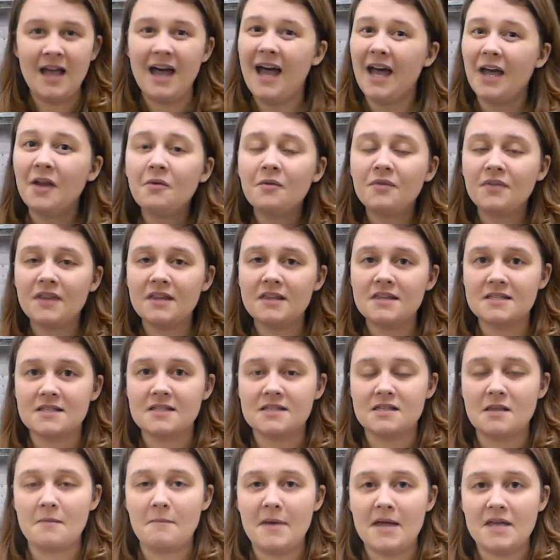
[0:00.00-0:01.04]
I don't think this
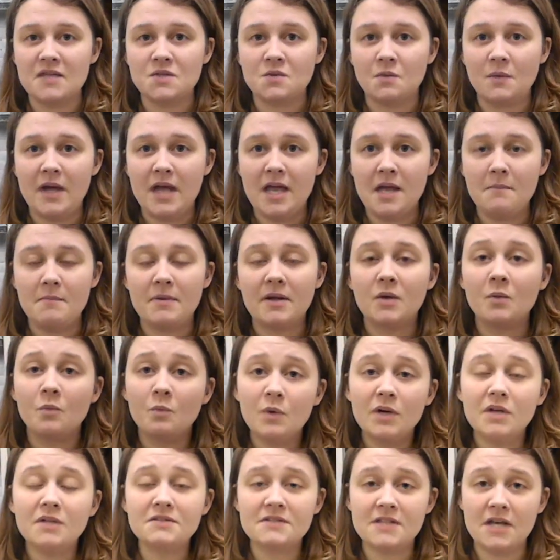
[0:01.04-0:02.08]
is the best way, but it
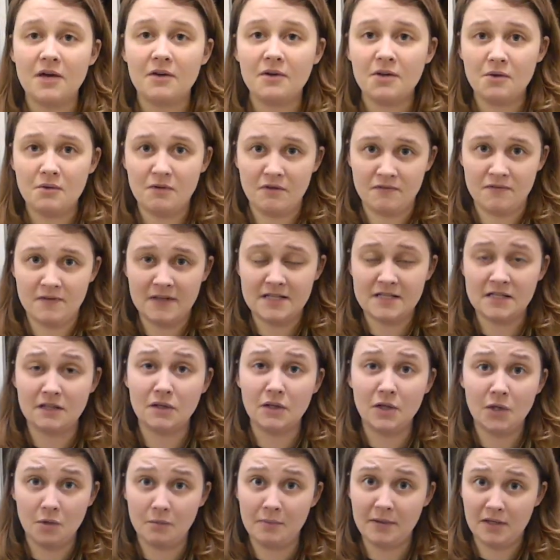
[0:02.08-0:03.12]
will tell you if it's a
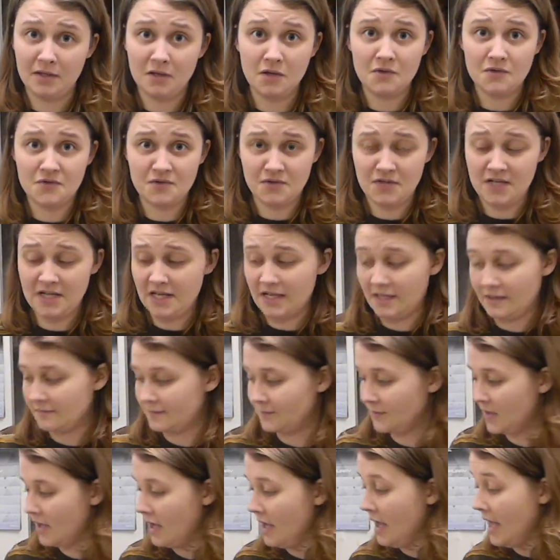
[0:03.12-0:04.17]
little bit closer to eat.
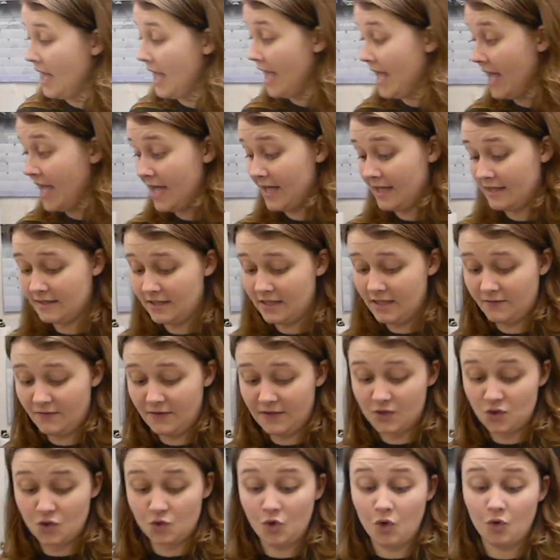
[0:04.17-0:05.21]
And if
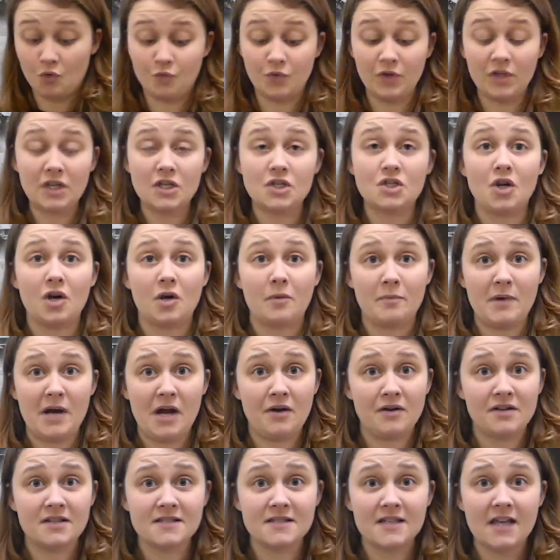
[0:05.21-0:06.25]
it's a really dark
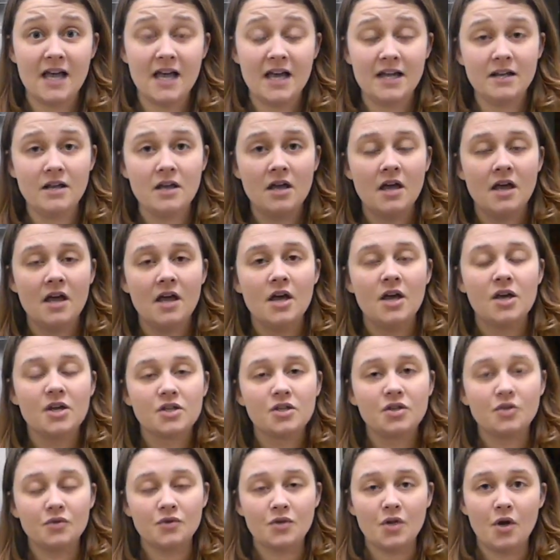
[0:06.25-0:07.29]
brown inside,
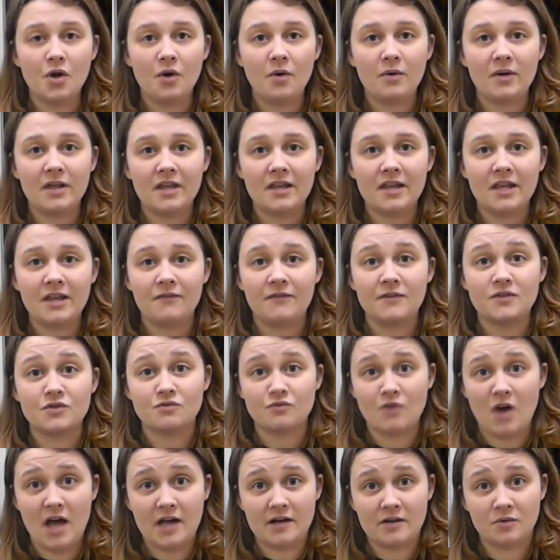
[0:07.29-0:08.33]
you'll know if it's
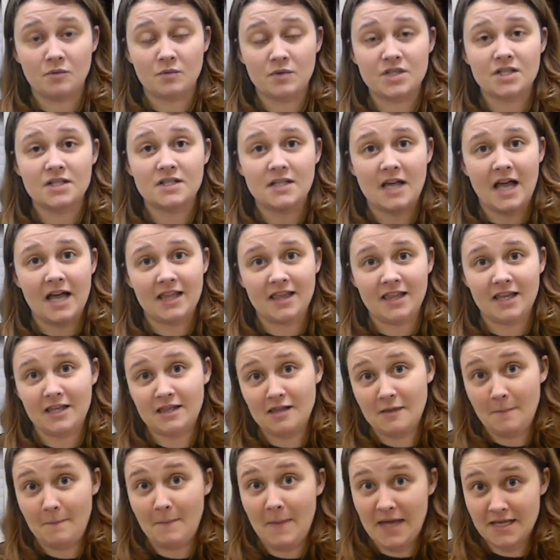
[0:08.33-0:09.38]
rotten, which is, I think,
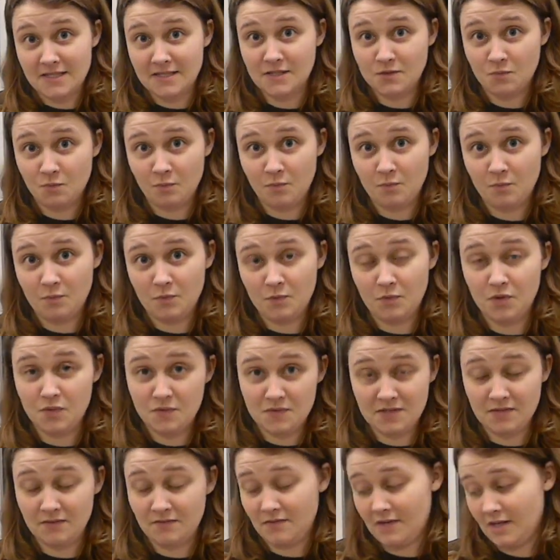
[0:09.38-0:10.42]
the best
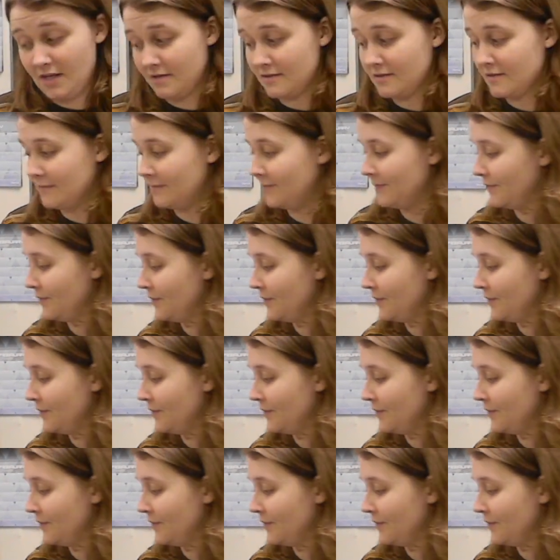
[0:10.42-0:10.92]
use of this.